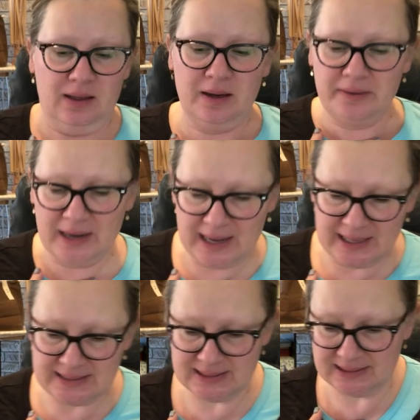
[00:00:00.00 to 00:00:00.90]
All
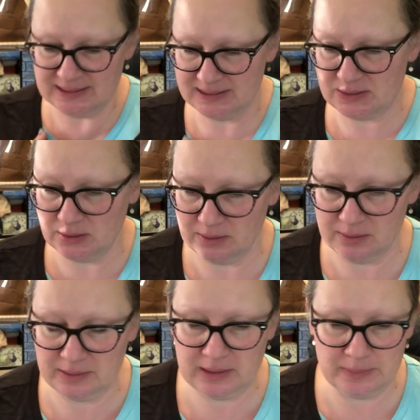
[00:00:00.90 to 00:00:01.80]
right,
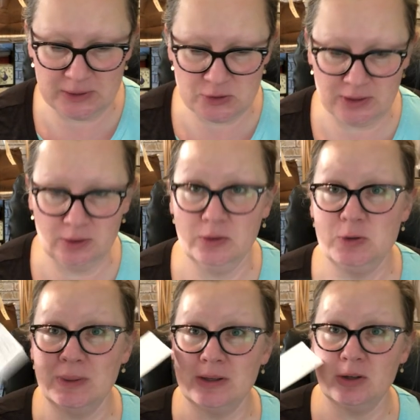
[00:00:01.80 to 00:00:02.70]
so I need to make sure I don't
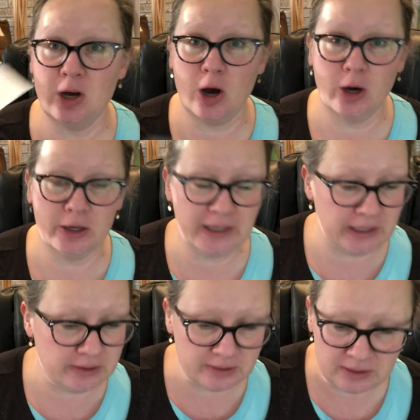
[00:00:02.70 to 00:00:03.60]
lose my little card
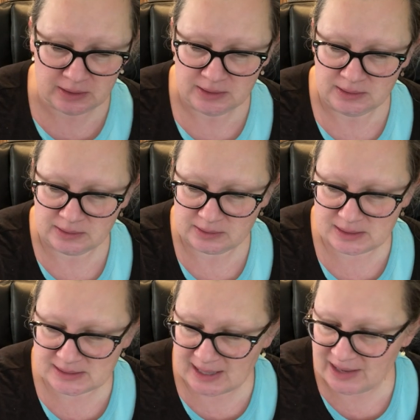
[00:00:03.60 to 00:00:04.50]
here
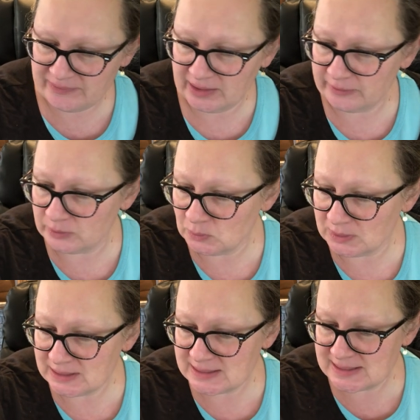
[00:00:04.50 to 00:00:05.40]
because I have
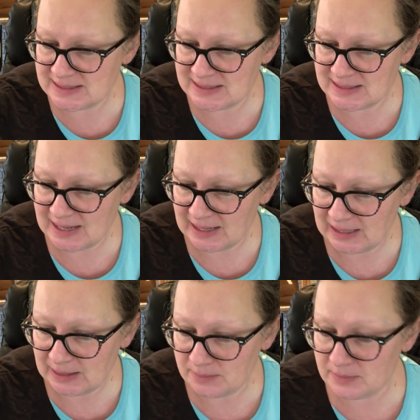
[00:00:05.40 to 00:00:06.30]
everyone's
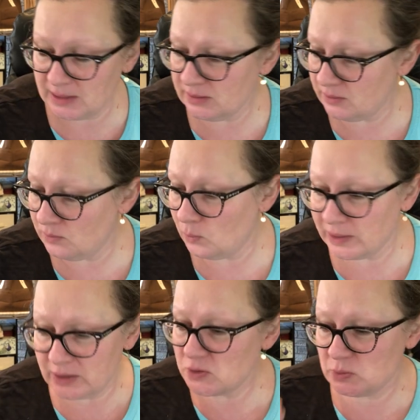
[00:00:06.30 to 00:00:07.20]
name and
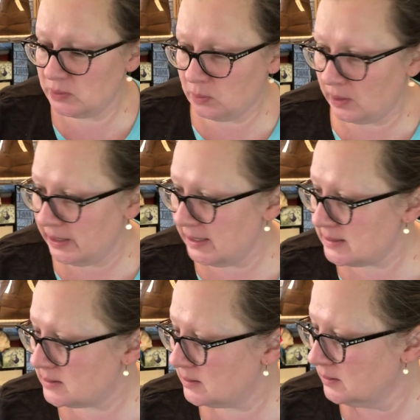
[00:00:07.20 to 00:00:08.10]
what goes with
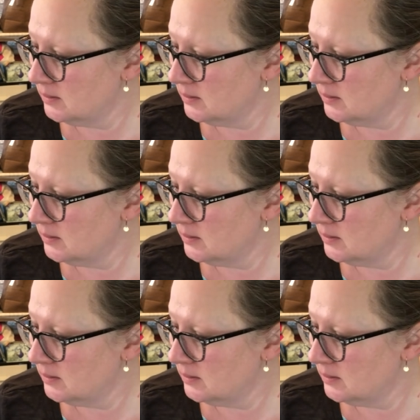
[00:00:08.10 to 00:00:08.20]
what.